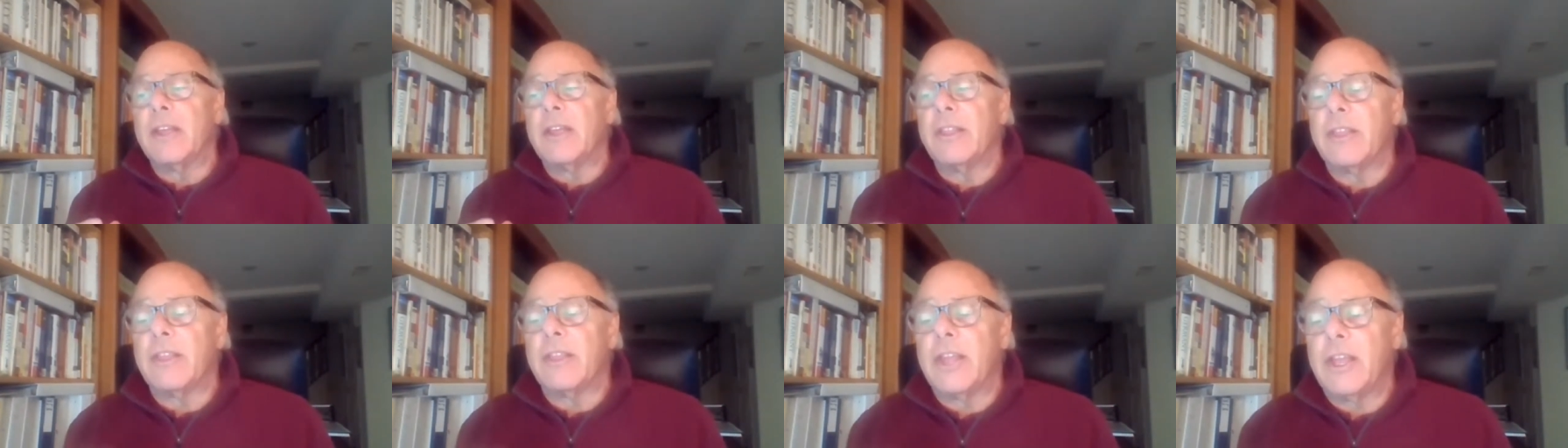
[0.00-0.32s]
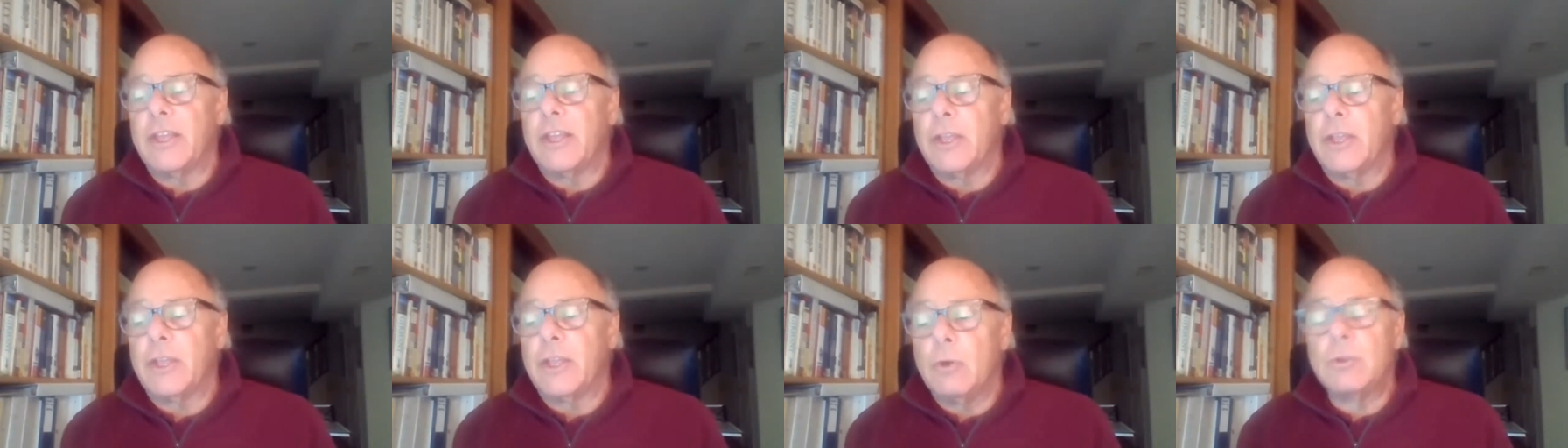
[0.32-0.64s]

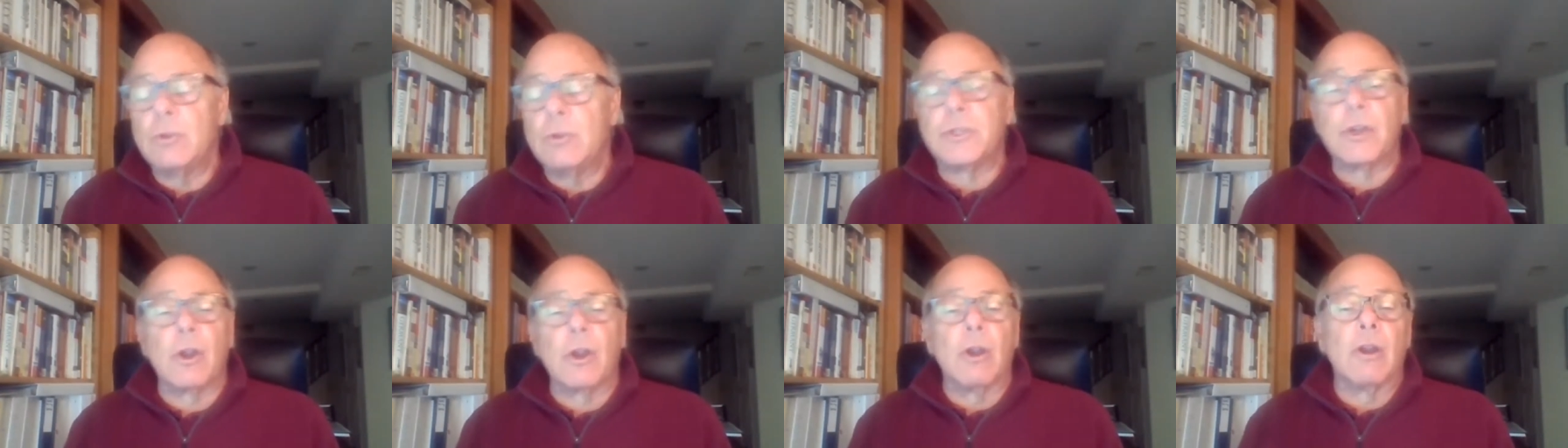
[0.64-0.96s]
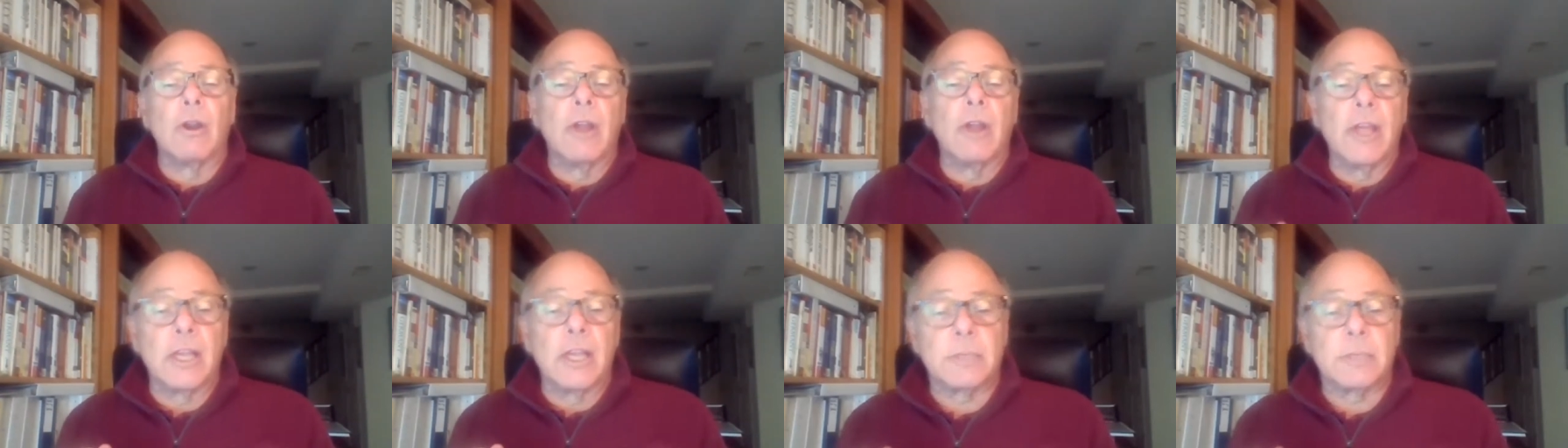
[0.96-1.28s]

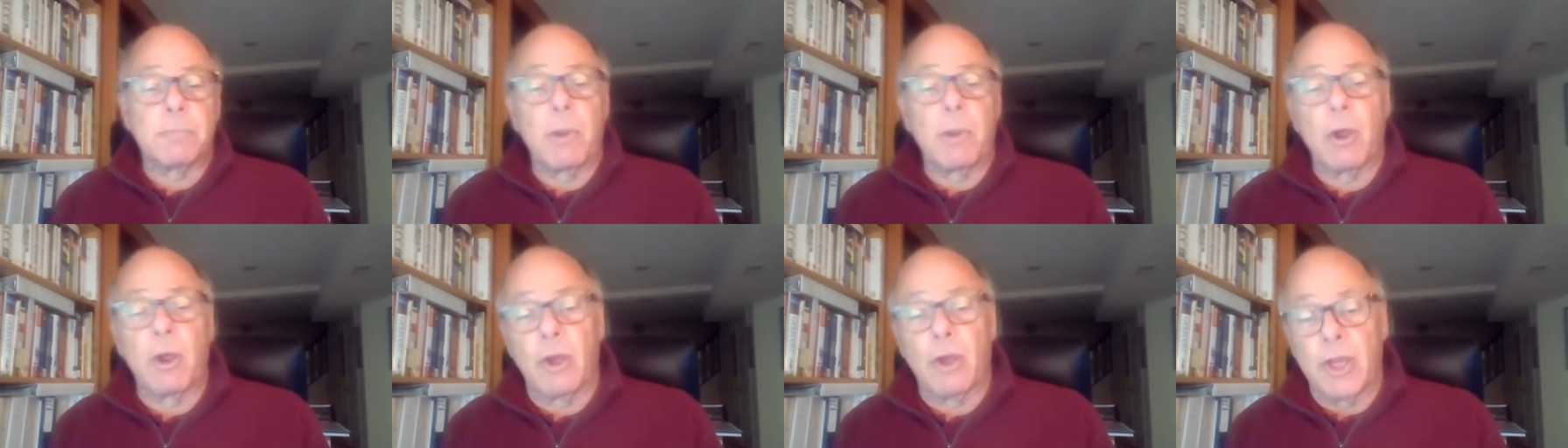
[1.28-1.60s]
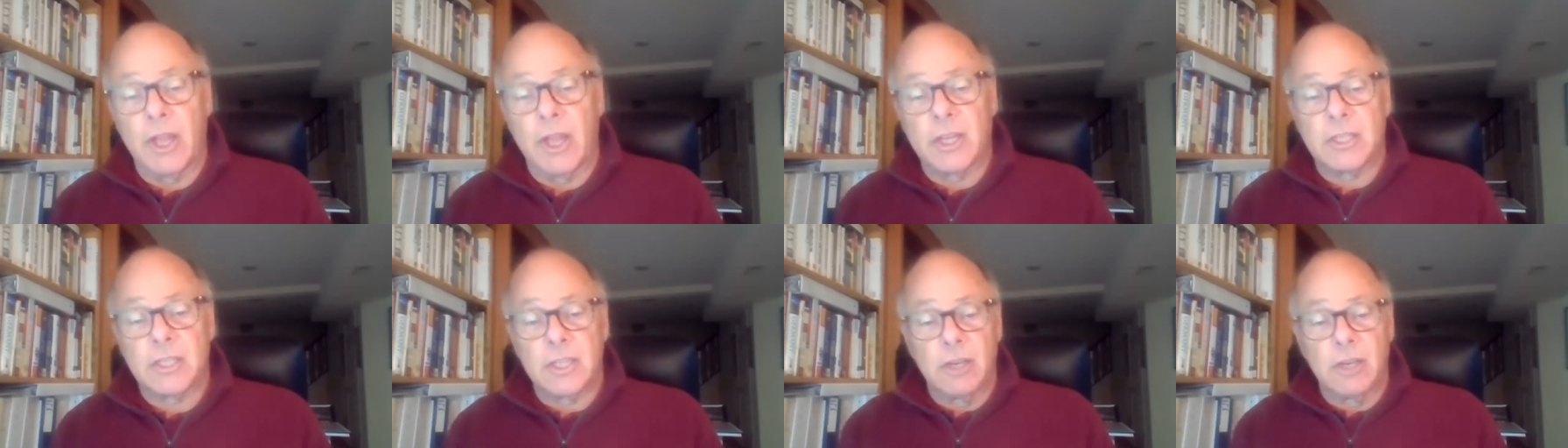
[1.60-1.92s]
user
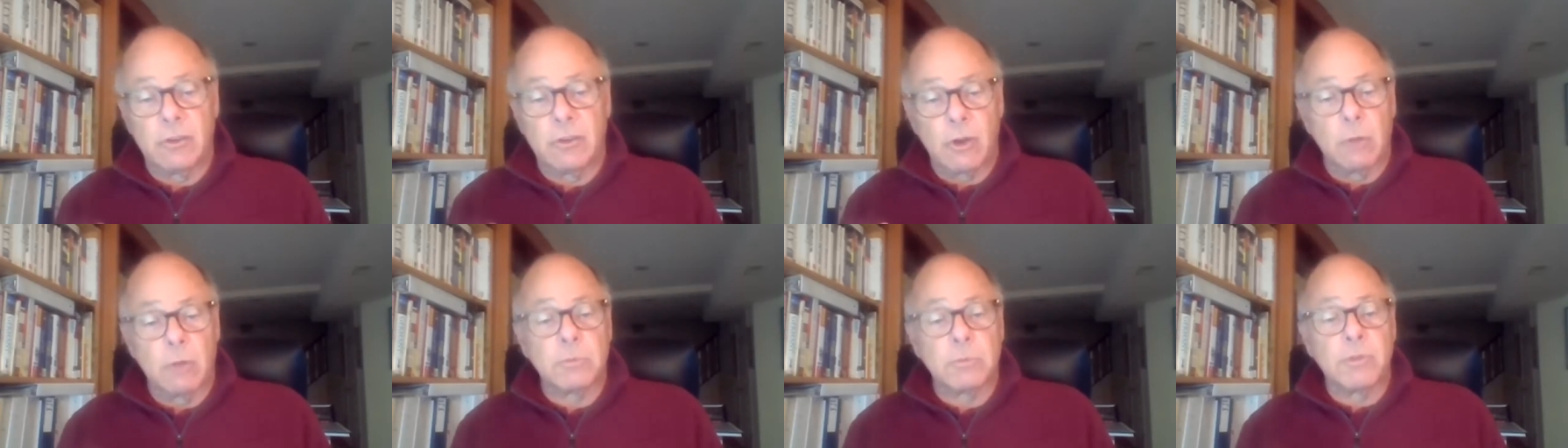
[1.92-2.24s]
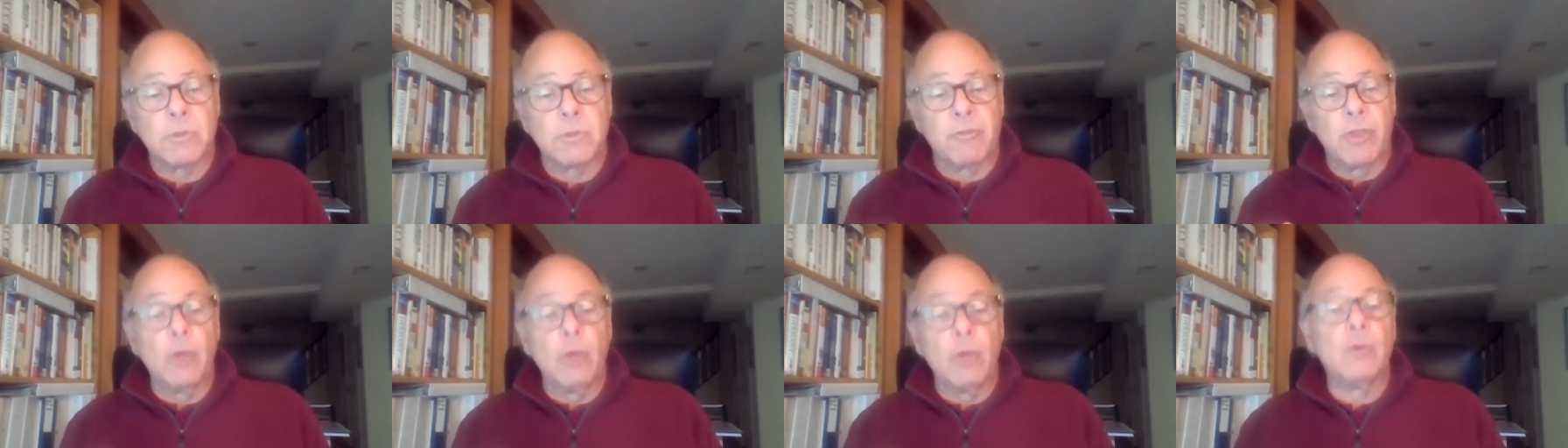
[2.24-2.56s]
experience in terms
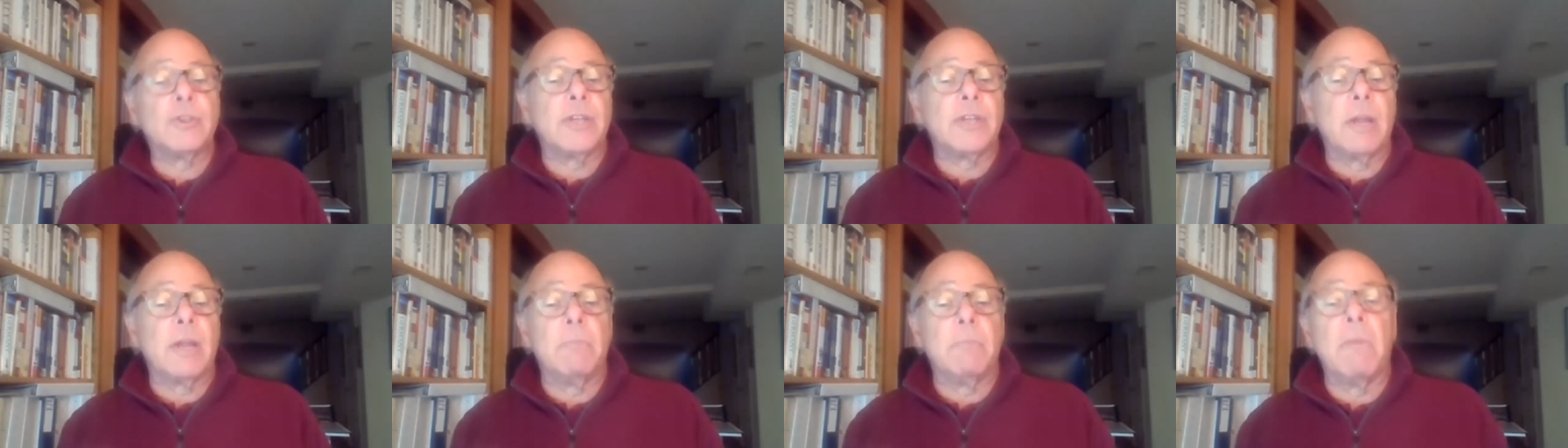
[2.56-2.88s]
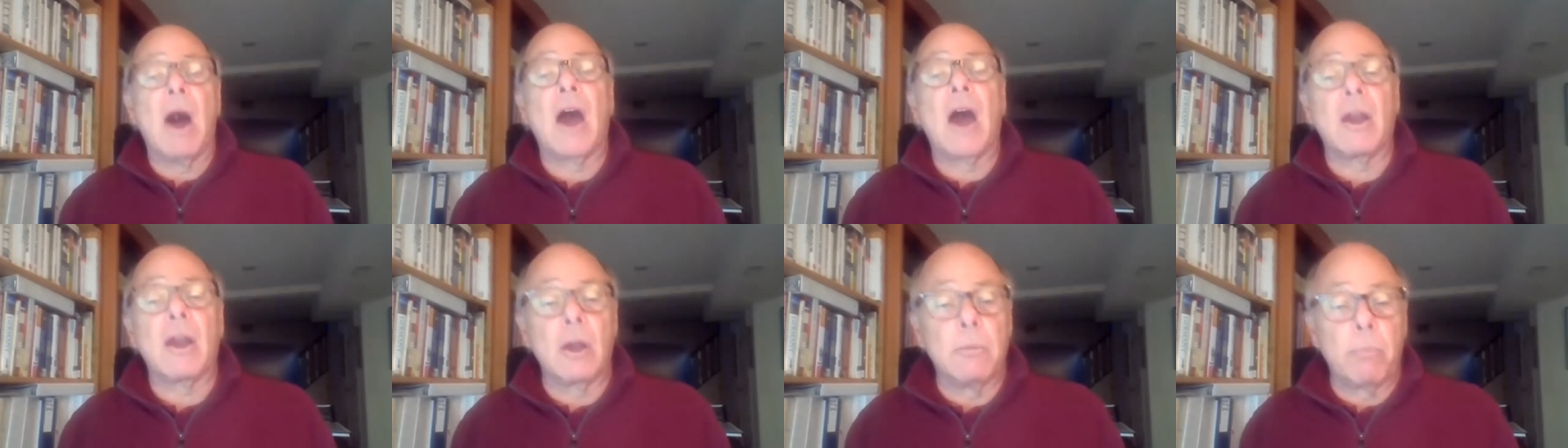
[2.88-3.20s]
of using
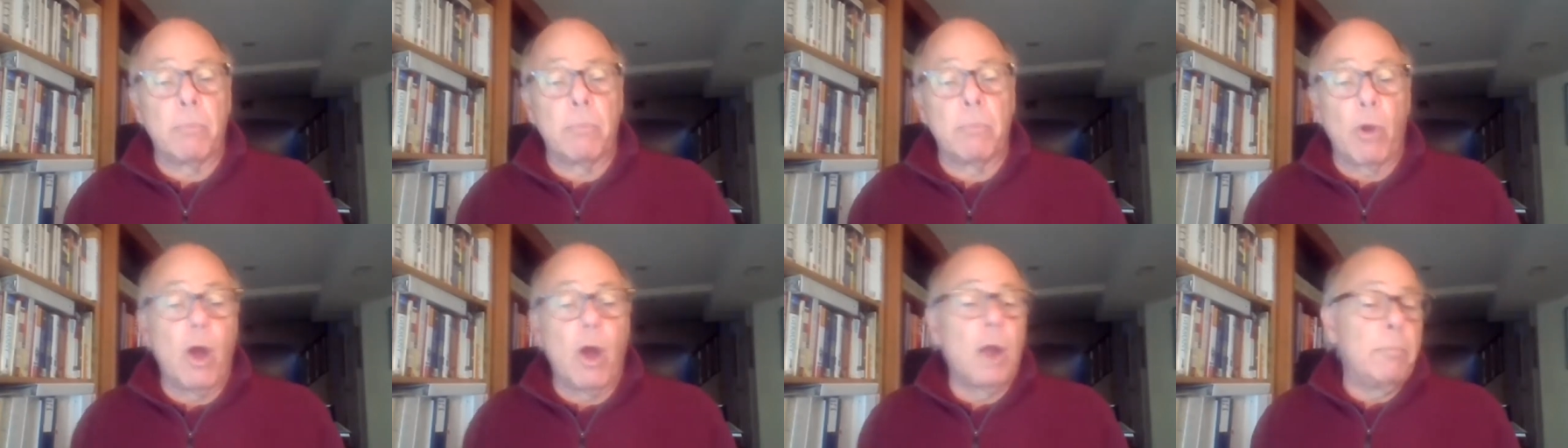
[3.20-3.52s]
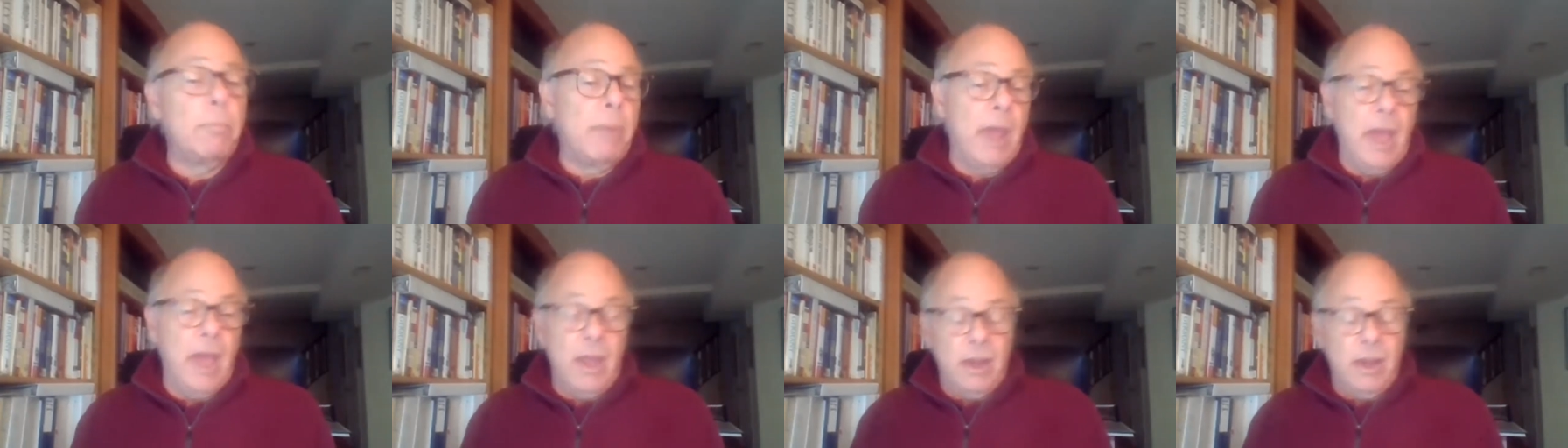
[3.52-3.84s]
modern
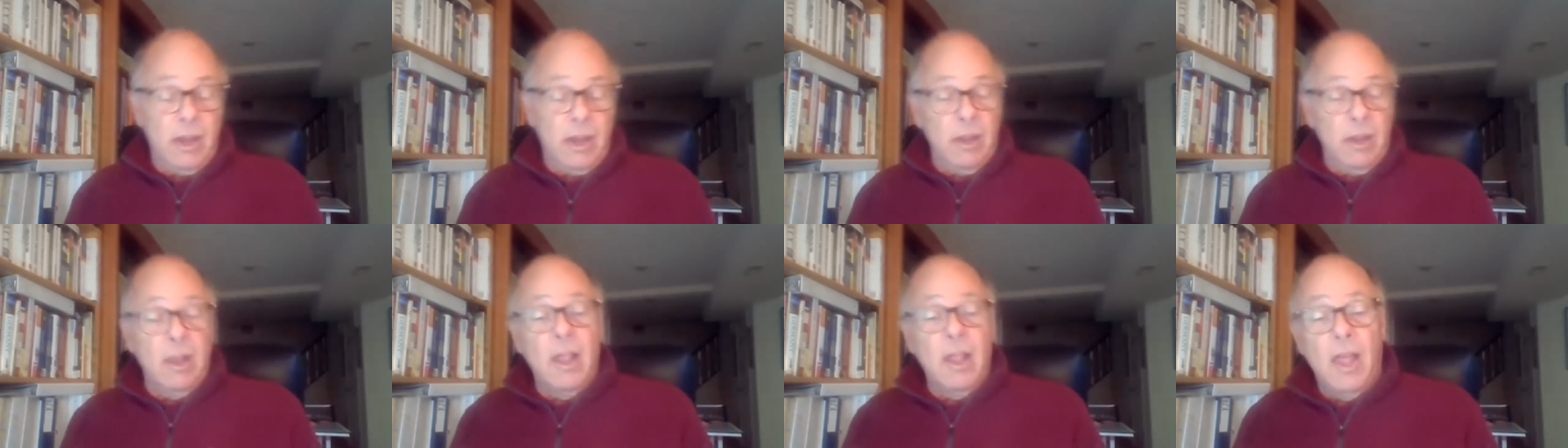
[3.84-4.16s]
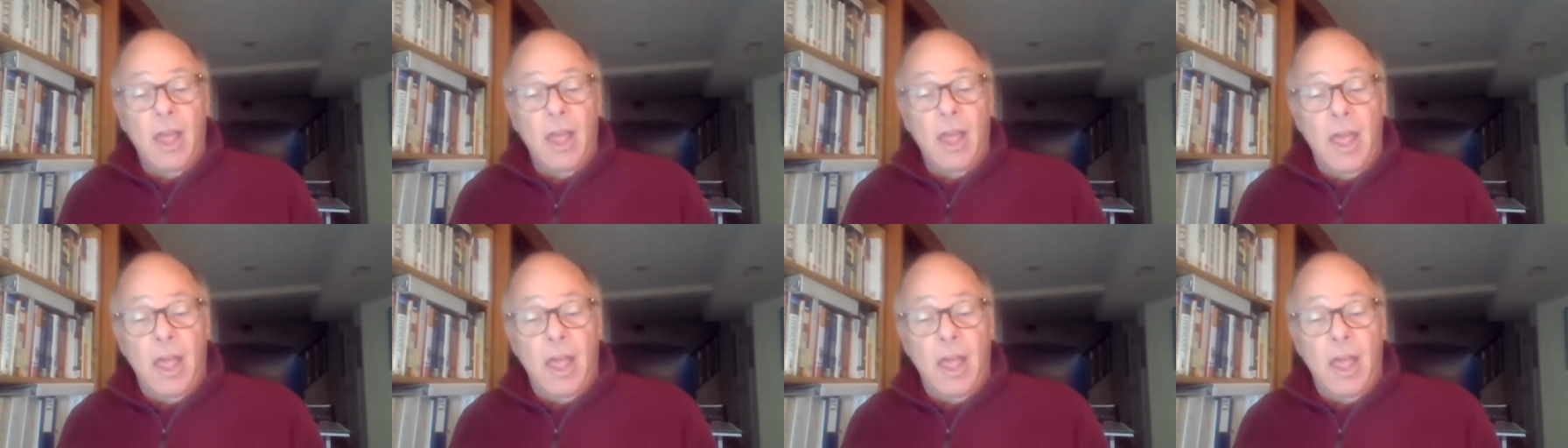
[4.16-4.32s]
broadband